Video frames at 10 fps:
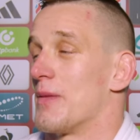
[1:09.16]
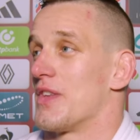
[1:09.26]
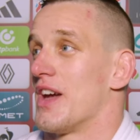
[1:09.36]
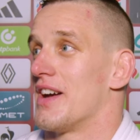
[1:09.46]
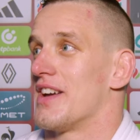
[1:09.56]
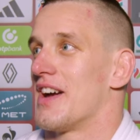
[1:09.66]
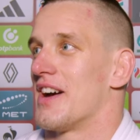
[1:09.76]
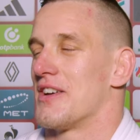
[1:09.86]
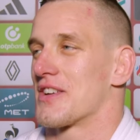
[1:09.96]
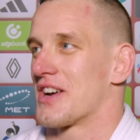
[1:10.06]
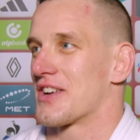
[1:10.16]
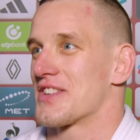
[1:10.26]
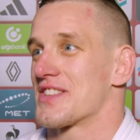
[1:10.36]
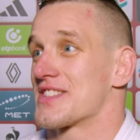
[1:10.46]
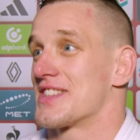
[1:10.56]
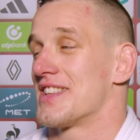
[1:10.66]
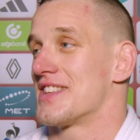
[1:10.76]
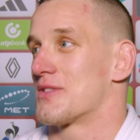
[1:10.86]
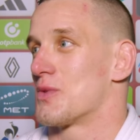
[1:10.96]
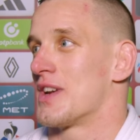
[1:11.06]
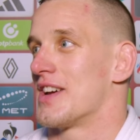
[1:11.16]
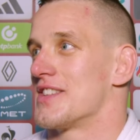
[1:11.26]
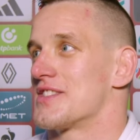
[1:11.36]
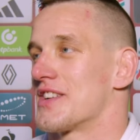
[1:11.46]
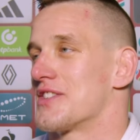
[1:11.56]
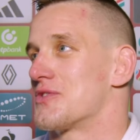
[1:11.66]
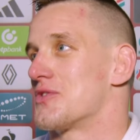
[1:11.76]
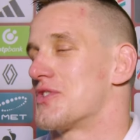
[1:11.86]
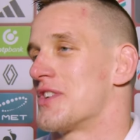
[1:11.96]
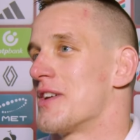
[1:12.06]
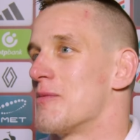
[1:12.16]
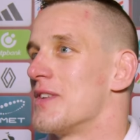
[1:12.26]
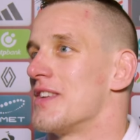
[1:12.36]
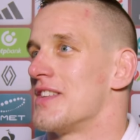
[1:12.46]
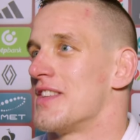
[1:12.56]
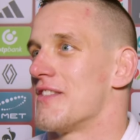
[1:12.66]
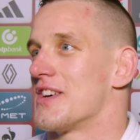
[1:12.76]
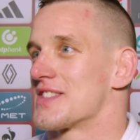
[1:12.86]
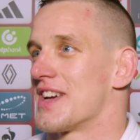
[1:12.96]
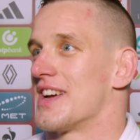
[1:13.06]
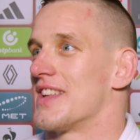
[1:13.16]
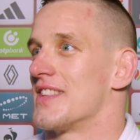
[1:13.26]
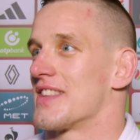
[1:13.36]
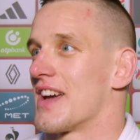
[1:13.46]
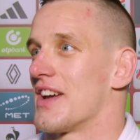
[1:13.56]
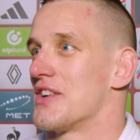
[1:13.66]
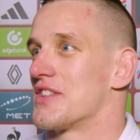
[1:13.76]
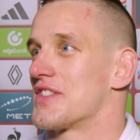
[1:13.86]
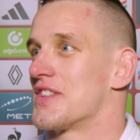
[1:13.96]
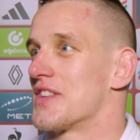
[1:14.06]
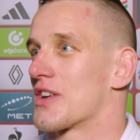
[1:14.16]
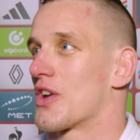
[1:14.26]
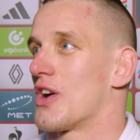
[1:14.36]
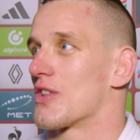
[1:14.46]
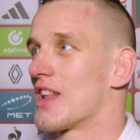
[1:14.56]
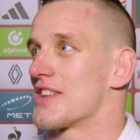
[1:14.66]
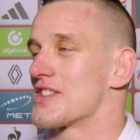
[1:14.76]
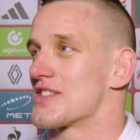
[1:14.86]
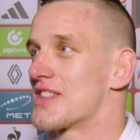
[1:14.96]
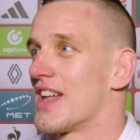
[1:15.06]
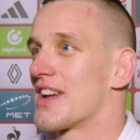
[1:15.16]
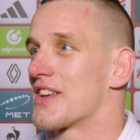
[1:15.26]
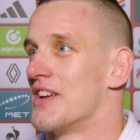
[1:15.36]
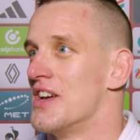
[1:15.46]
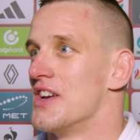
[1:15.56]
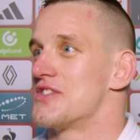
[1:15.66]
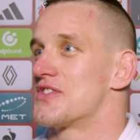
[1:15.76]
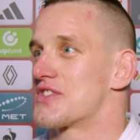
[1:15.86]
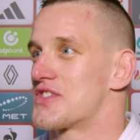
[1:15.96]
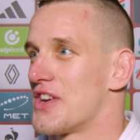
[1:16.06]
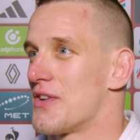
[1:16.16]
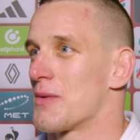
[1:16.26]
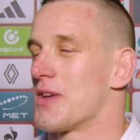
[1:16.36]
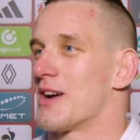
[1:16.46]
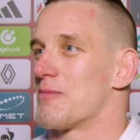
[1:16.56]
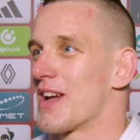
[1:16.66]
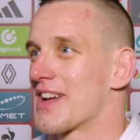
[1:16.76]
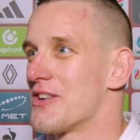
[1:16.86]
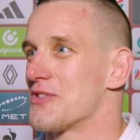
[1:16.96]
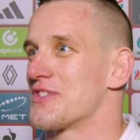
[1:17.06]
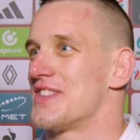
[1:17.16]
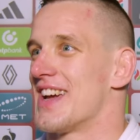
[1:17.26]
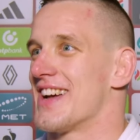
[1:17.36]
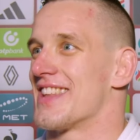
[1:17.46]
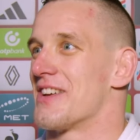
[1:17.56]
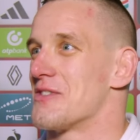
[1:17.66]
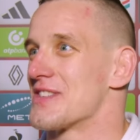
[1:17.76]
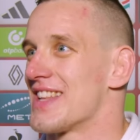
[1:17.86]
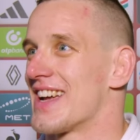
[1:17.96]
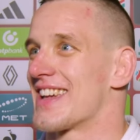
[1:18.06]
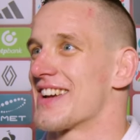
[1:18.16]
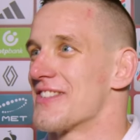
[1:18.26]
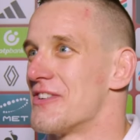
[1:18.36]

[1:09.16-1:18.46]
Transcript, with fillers: yeah, yeah, I, I, got excited when I started to turn him in, in newaza and I heard the crowd like just like cheering me up, like go to the end. And it was like,